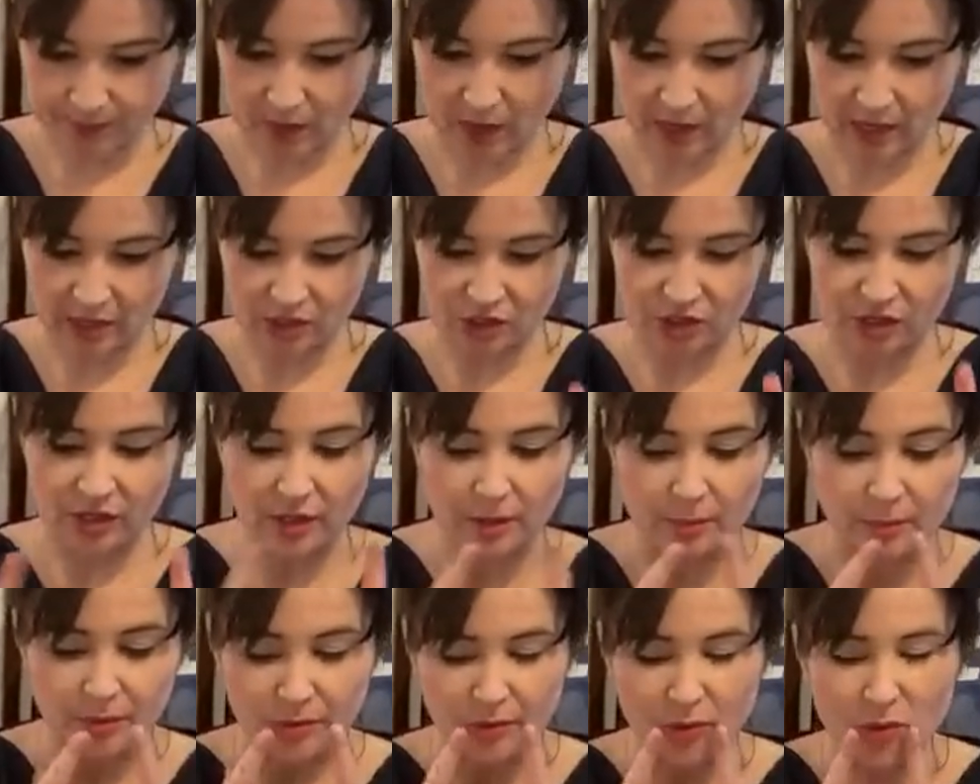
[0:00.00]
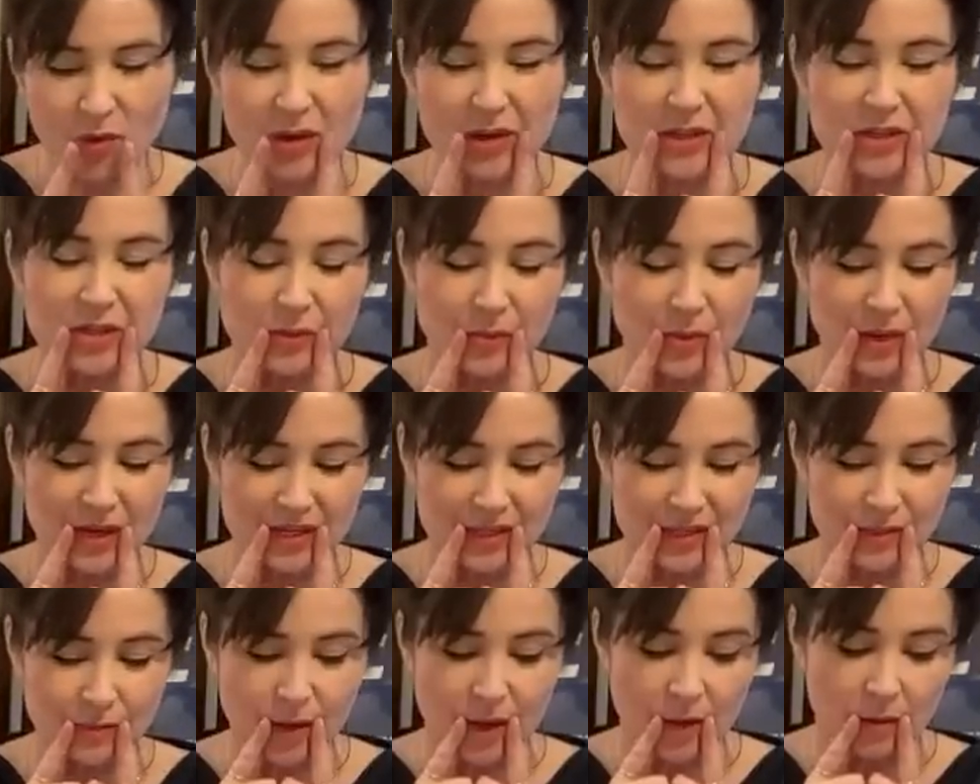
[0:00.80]
Actually, though, before I should press
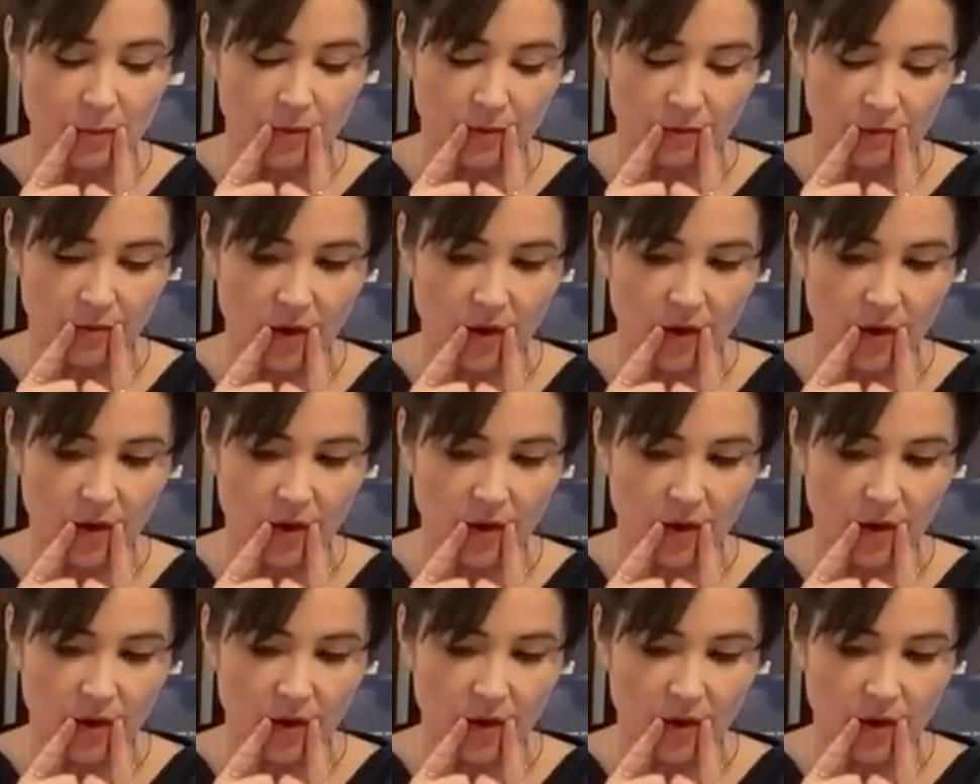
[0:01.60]
them open,